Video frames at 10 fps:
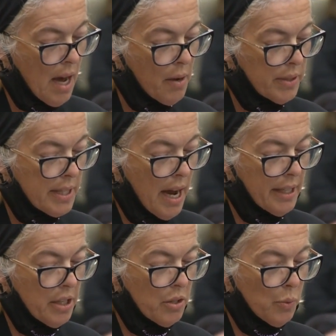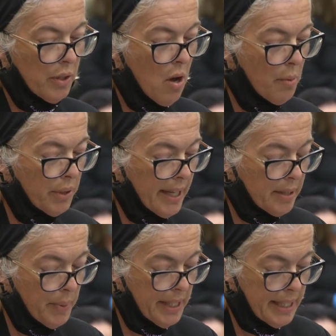I was diagnosed with
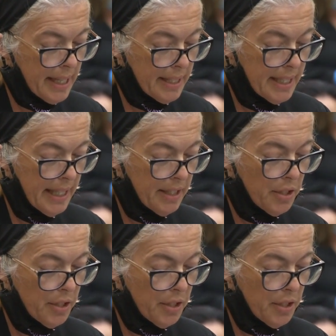complex PTSD